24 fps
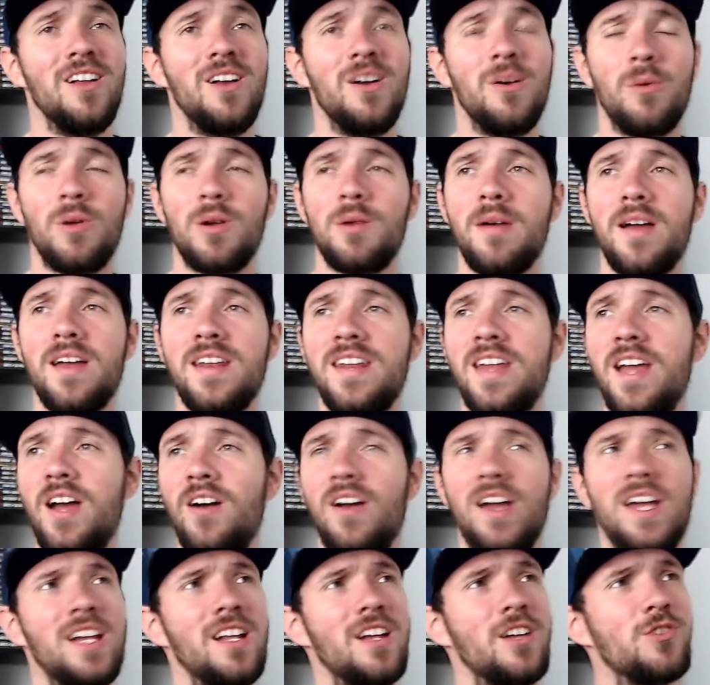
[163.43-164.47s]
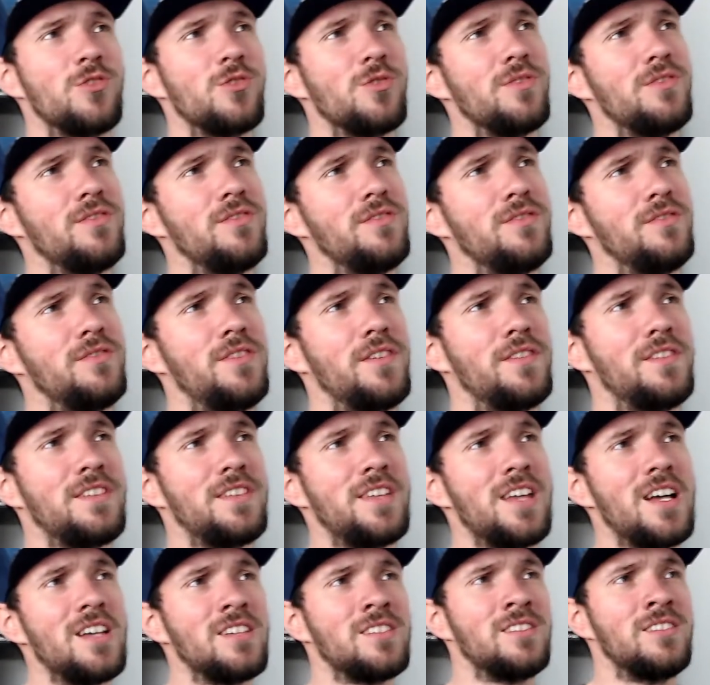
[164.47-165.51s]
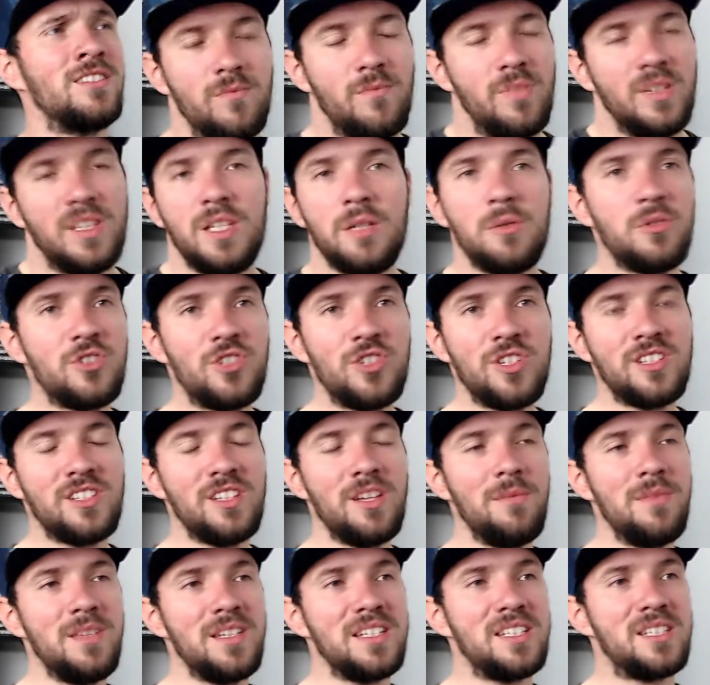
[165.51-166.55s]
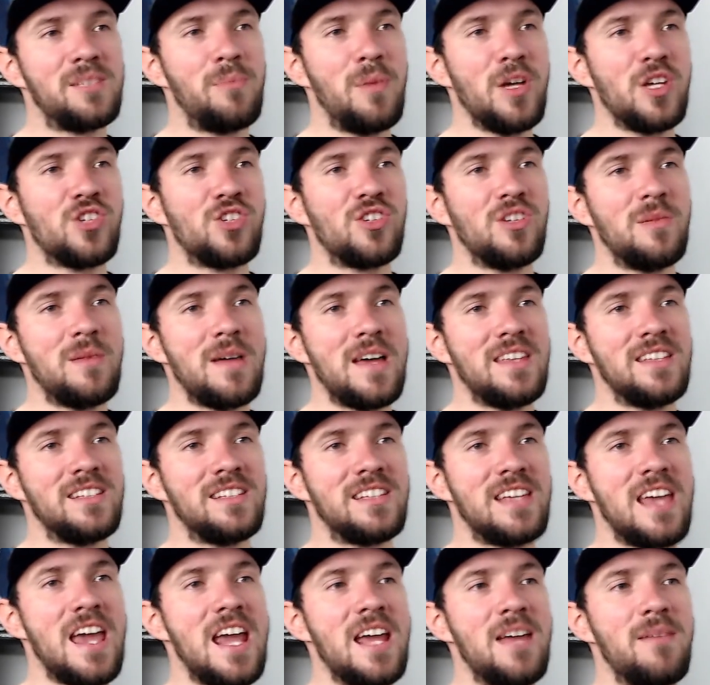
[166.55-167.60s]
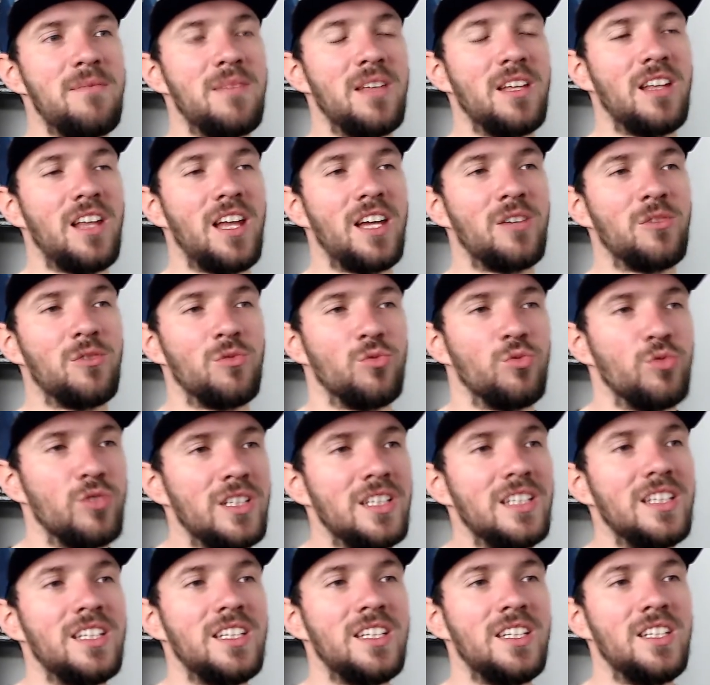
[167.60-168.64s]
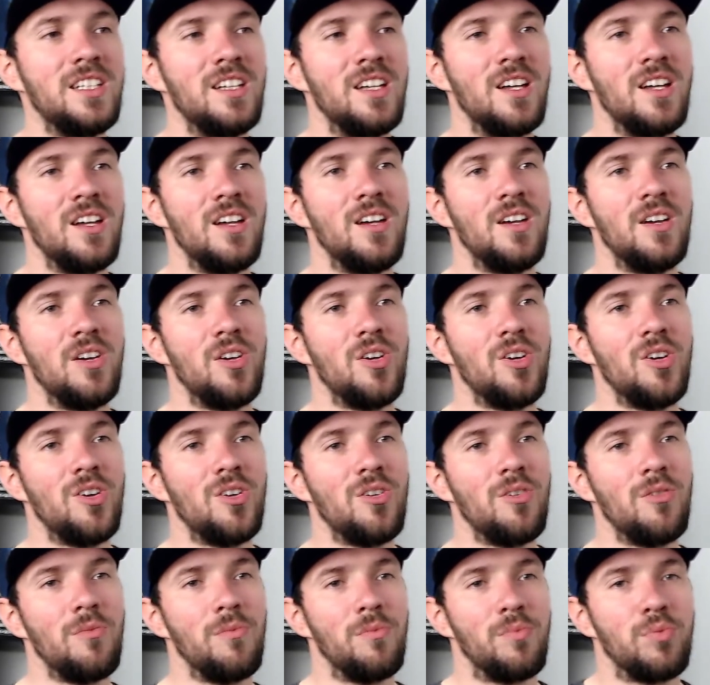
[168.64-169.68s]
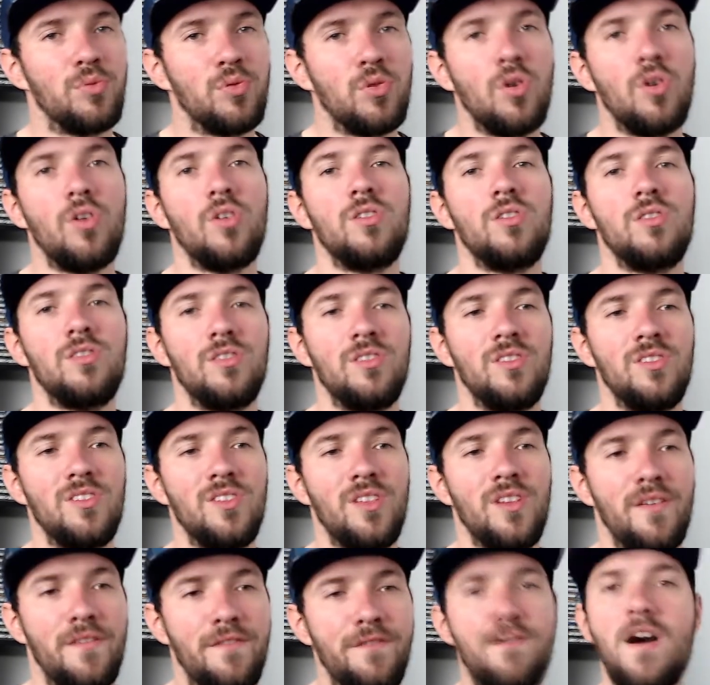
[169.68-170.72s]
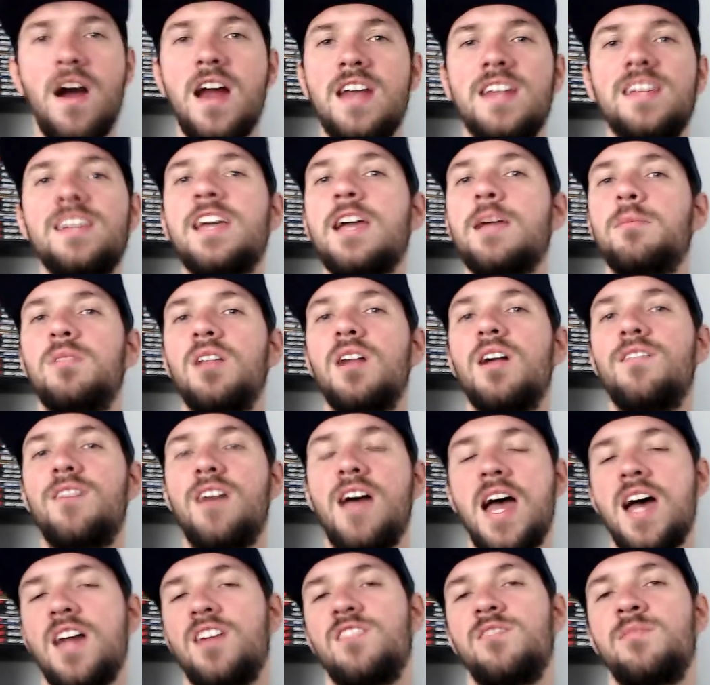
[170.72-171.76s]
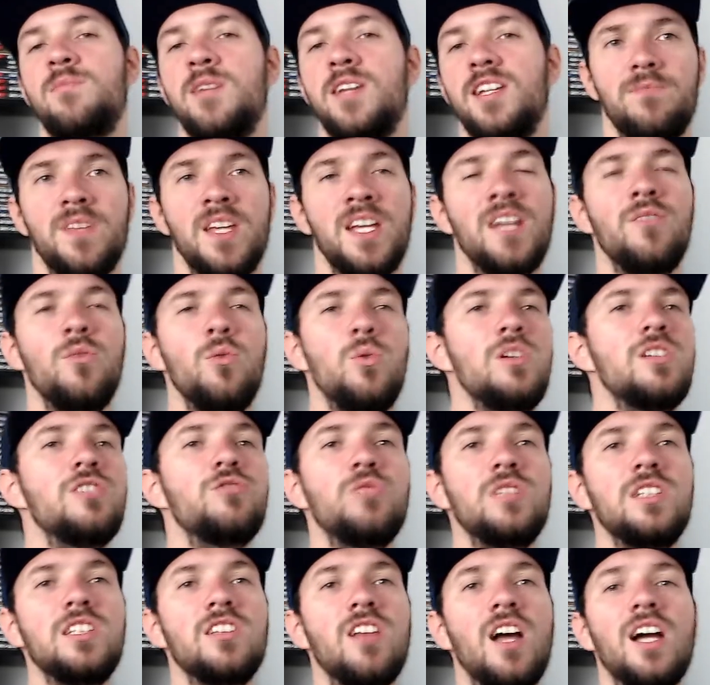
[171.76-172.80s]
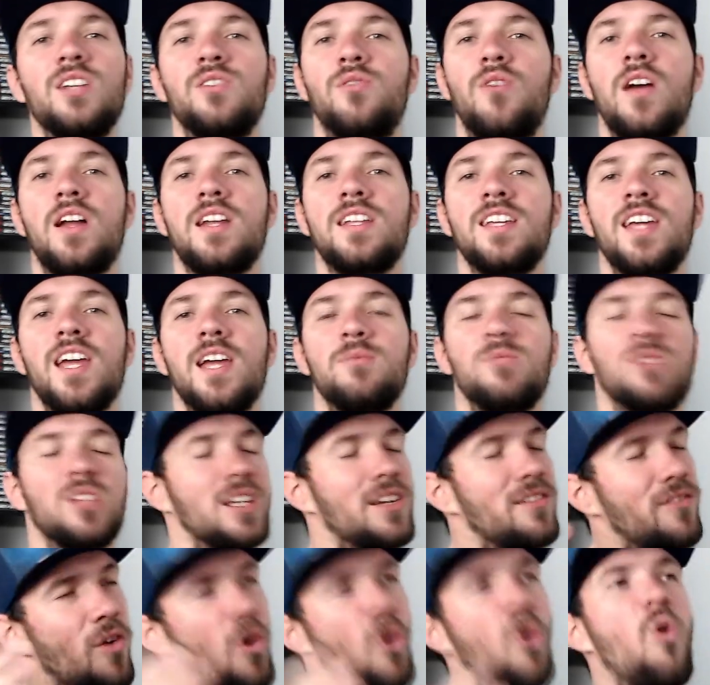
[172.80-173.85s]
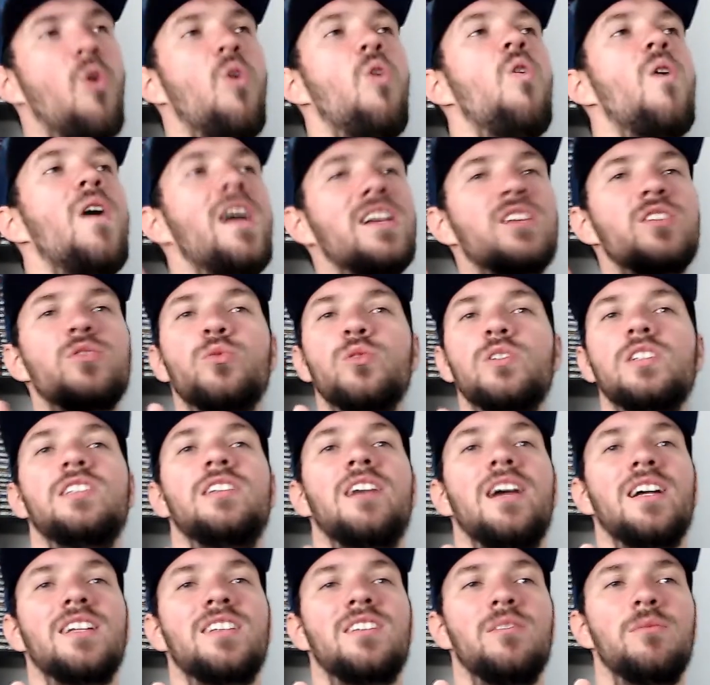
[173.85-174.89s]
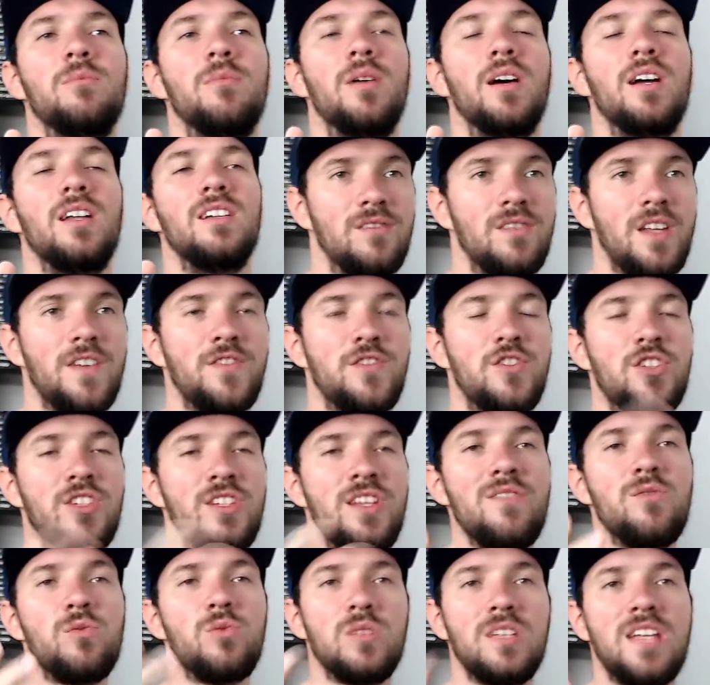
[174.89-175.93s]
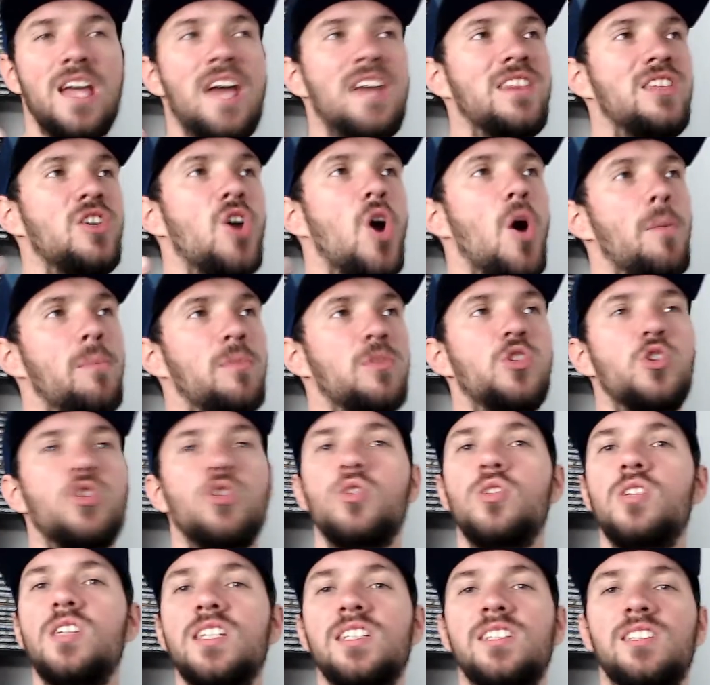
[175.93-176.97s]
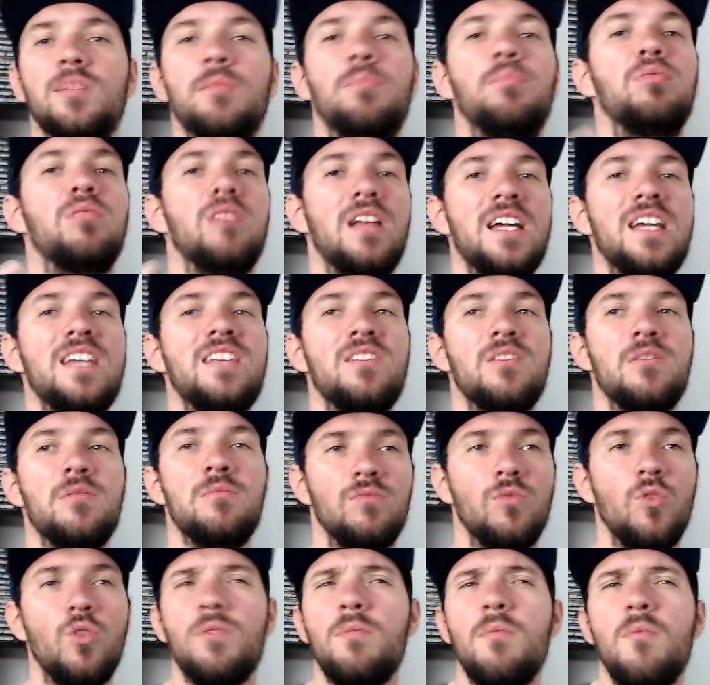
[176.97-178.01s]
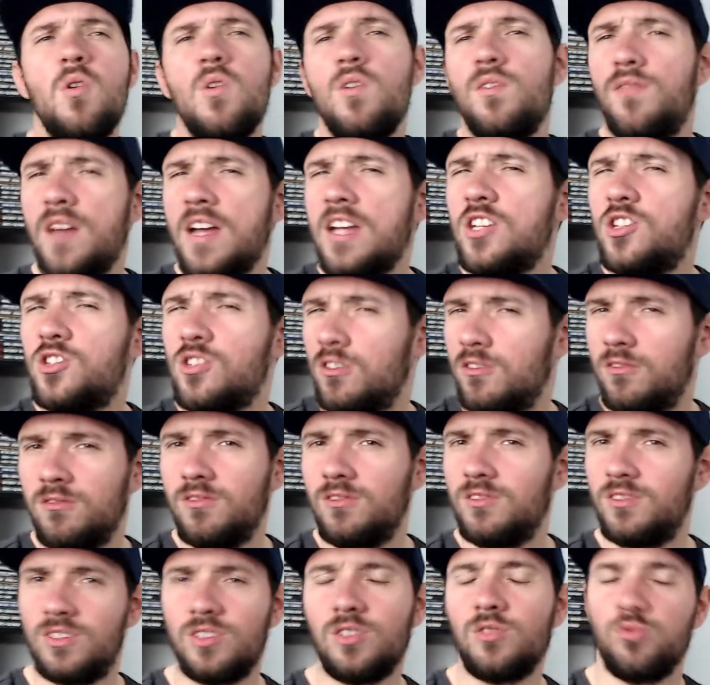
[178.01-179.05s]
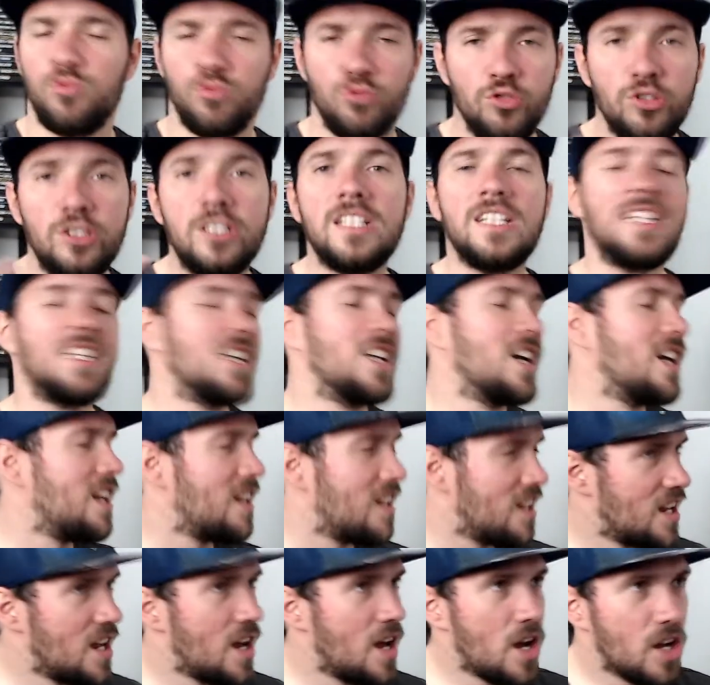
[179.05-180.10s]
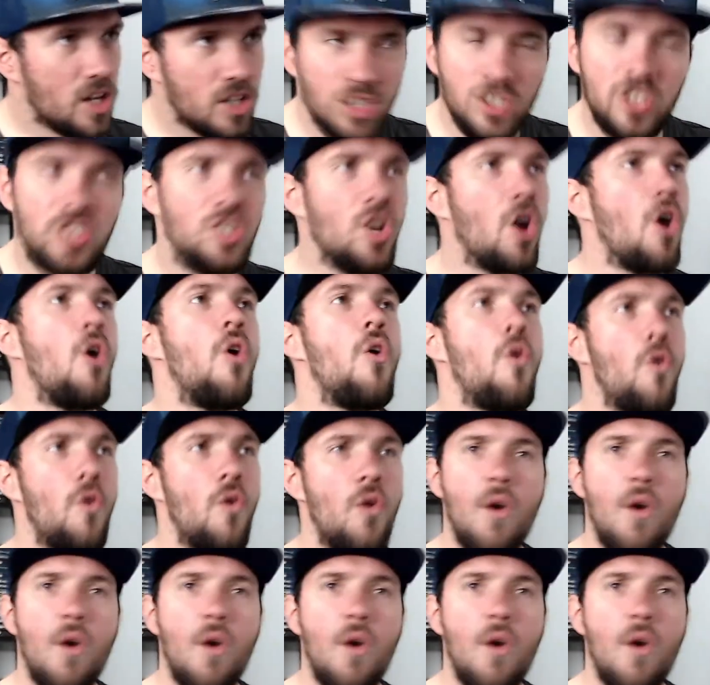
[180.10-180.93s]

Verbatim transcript: What am I at now, eight hundred fifty thousand? But there was just something special about this game that like really brought the fighting game lover out of me. And I've always really liked fighting games. Like I've always really liked them, but I've just never really had the opportunity to play them or the motivation to really kind of go